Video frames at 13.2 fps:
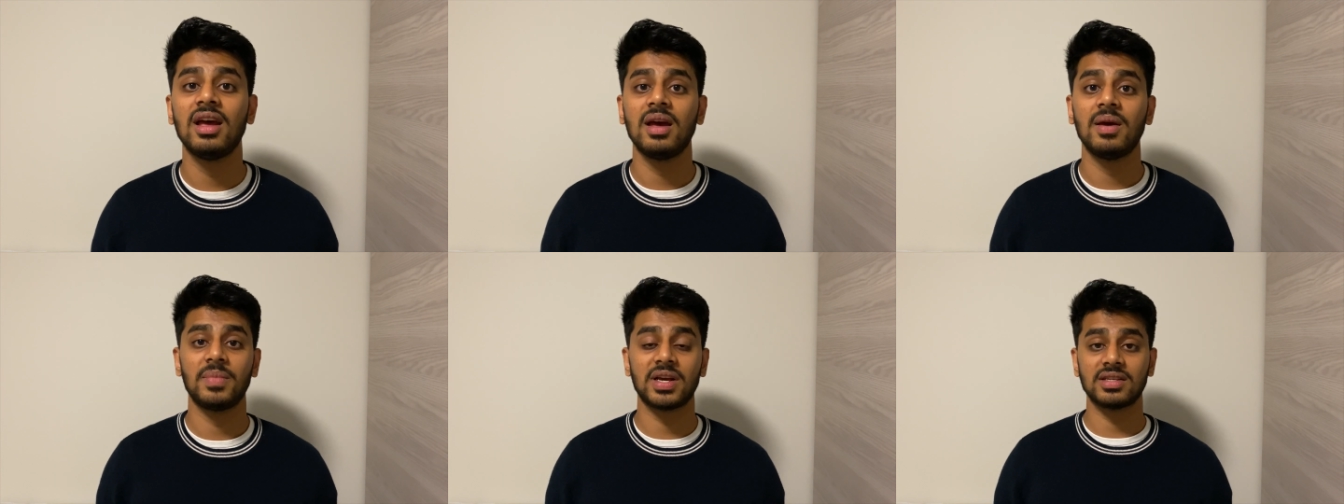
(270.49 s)

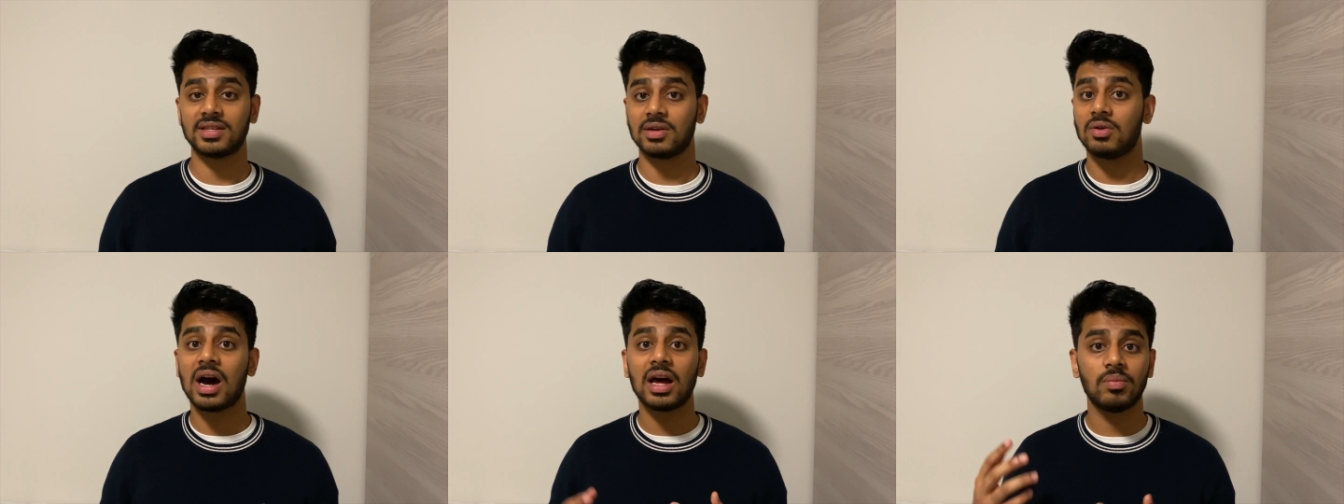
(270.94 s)
because it
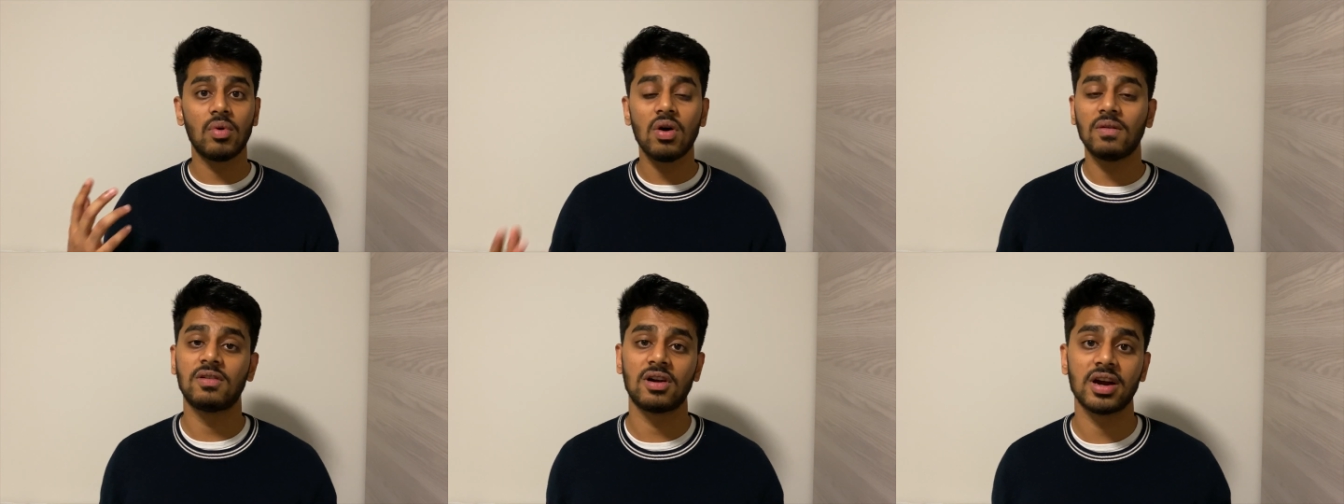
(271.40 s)
will add more
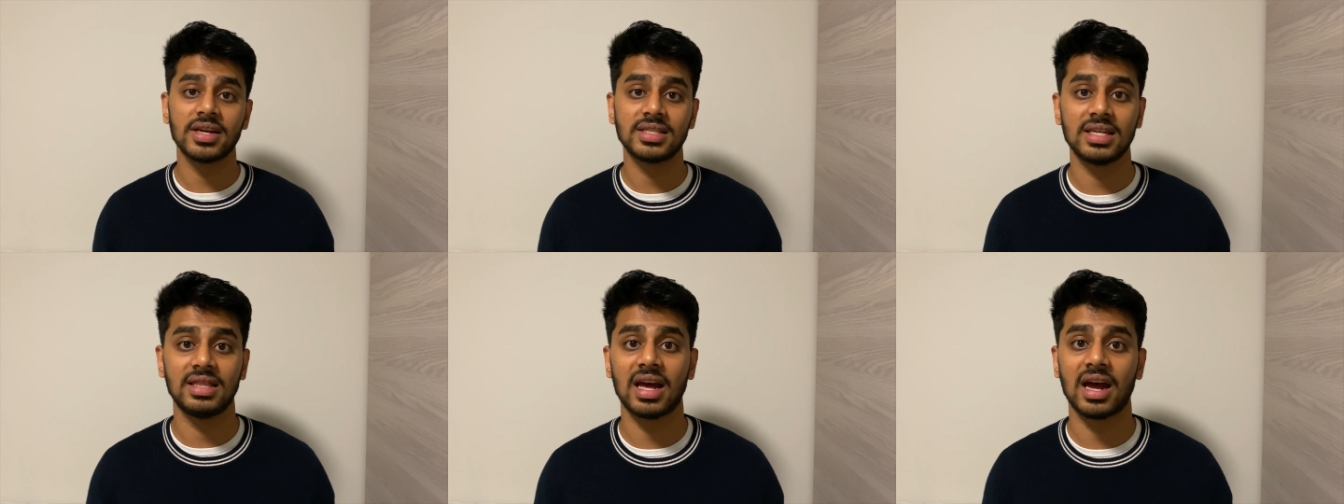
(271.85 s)
variety
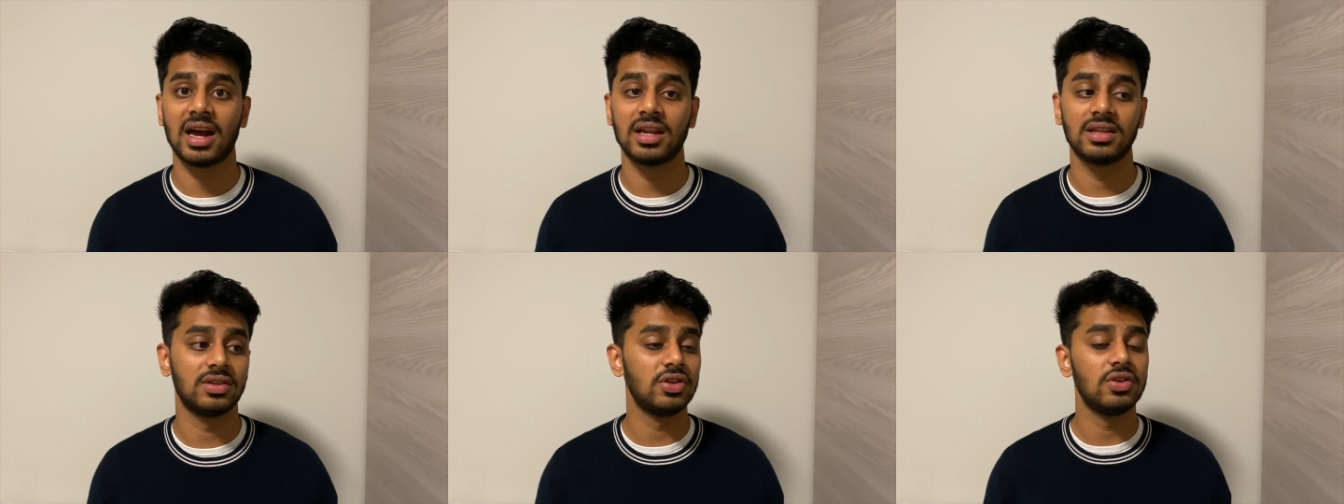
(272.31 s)

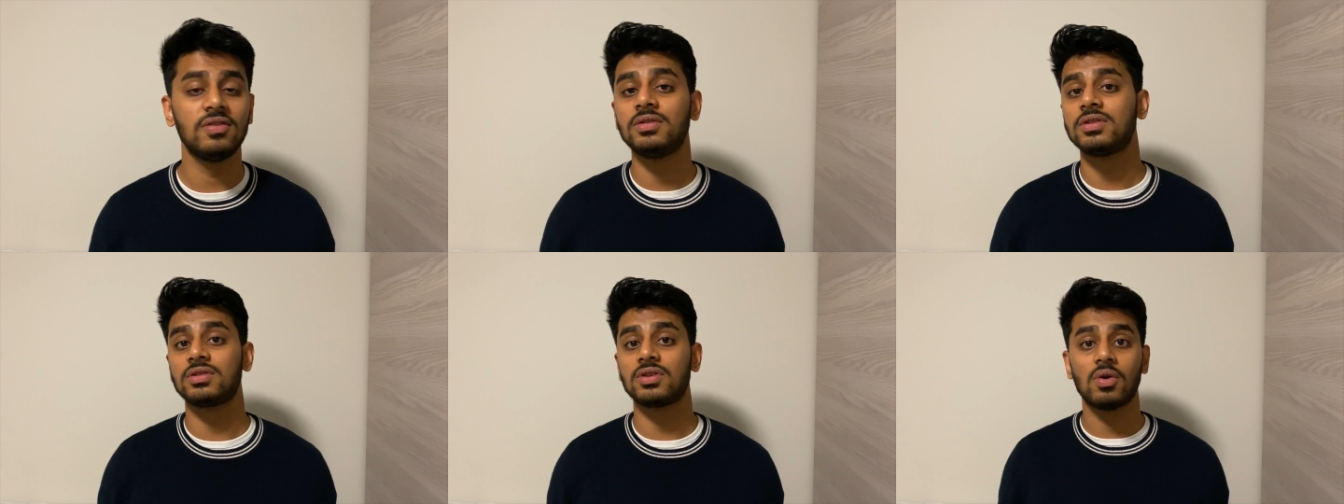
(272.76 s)
than you
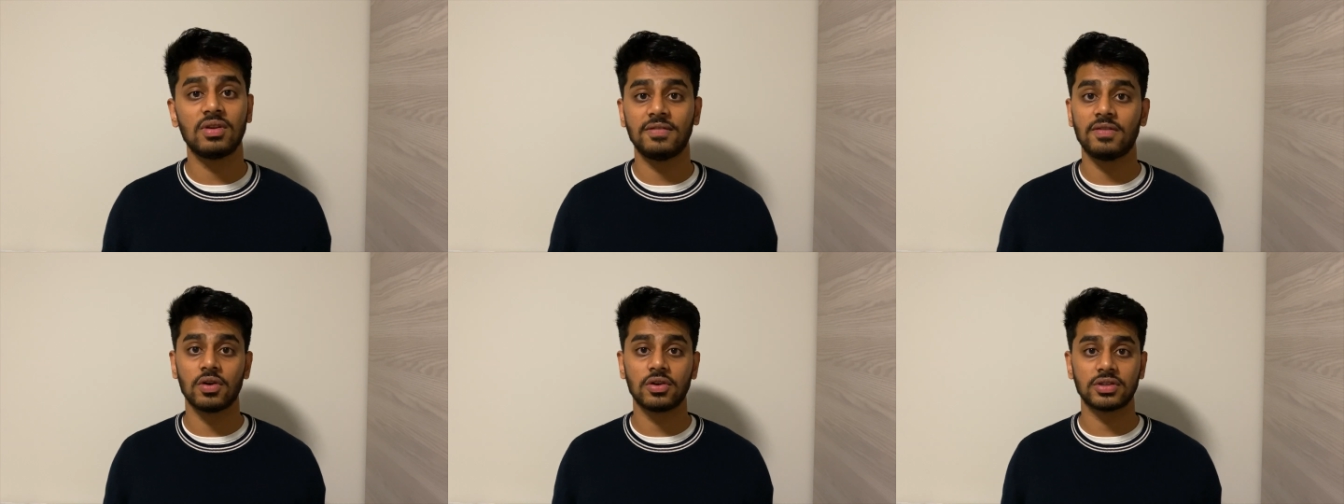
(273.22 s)
solely
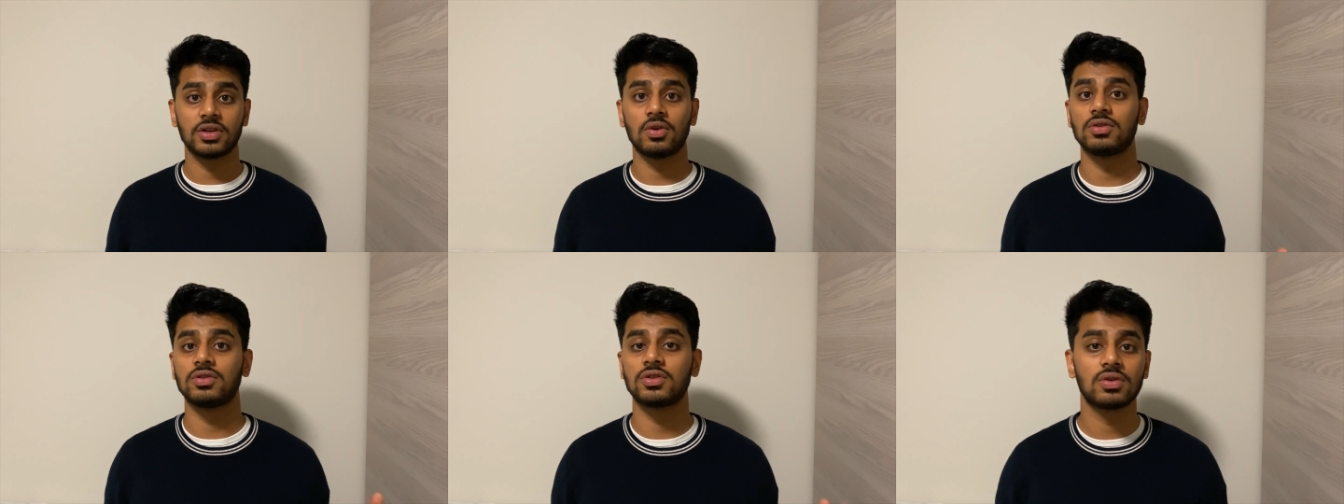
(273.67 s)
focusing
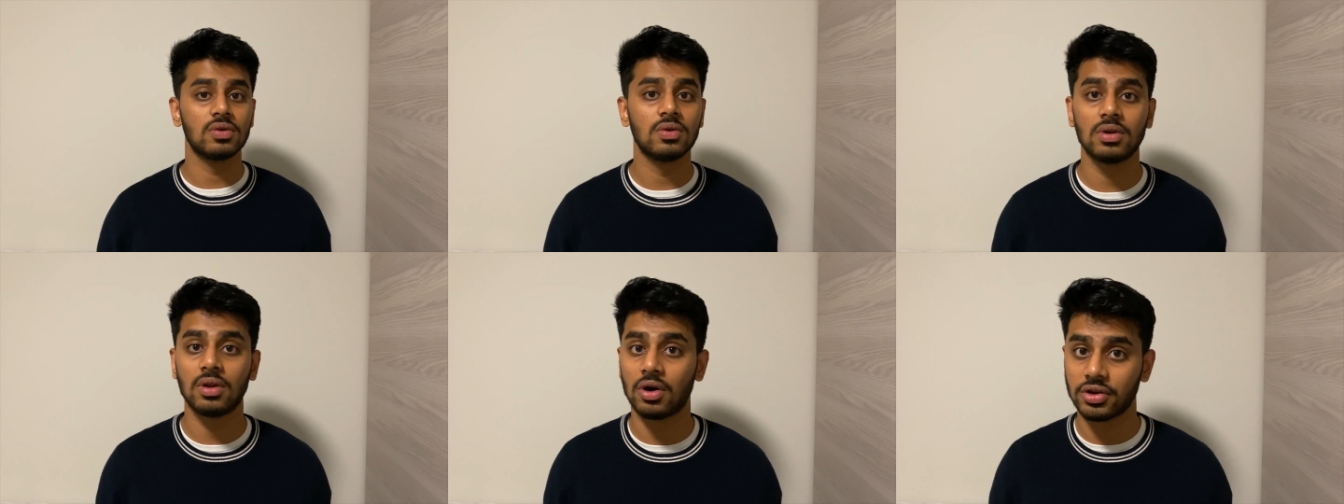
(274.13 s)
on
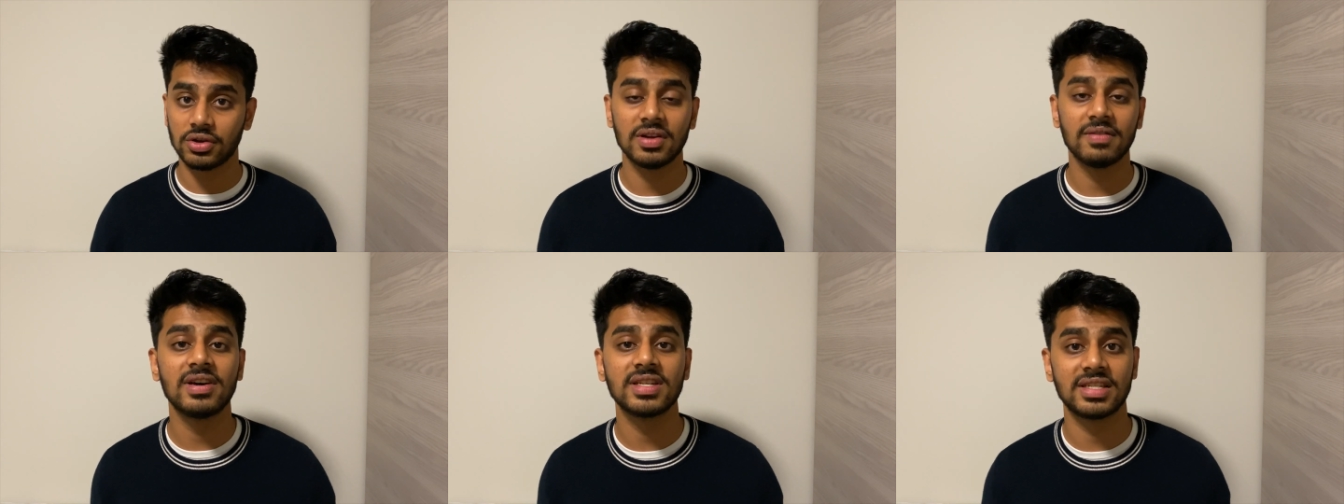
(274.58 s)
school or
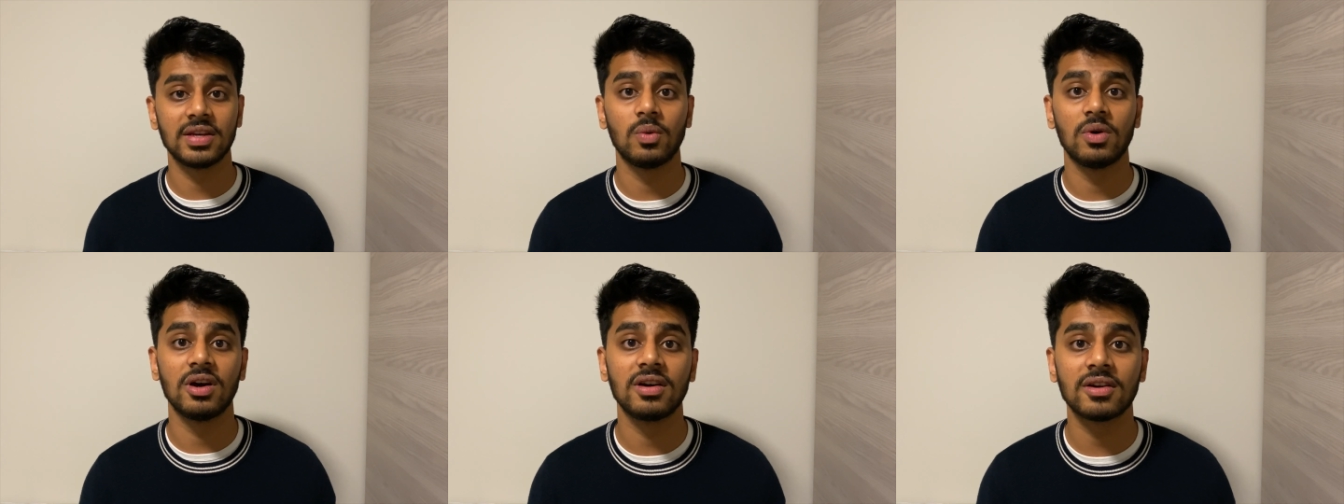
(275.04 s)
university
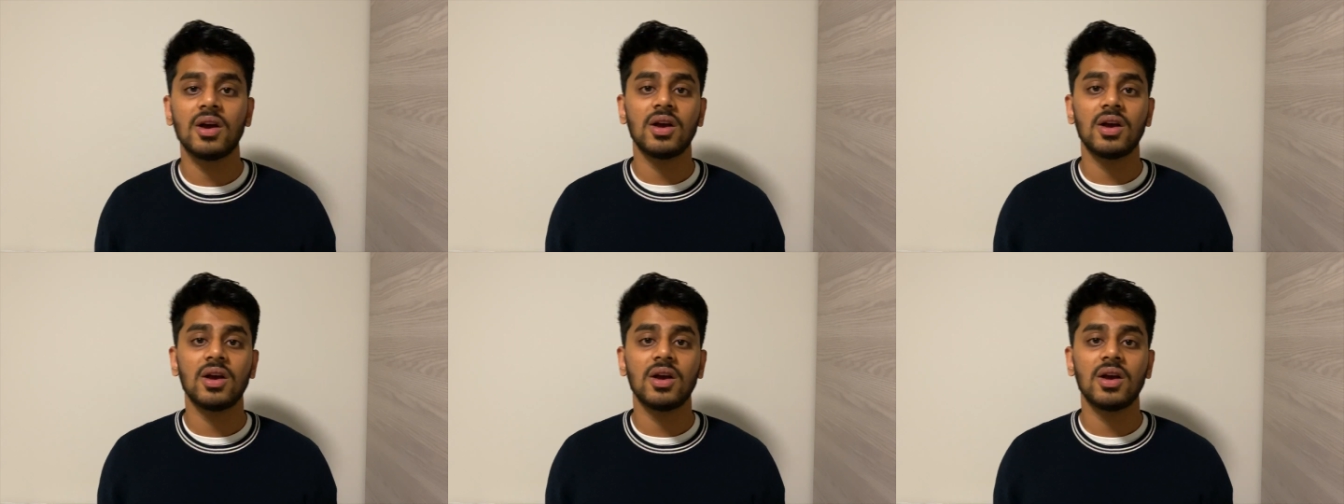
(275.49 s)
work.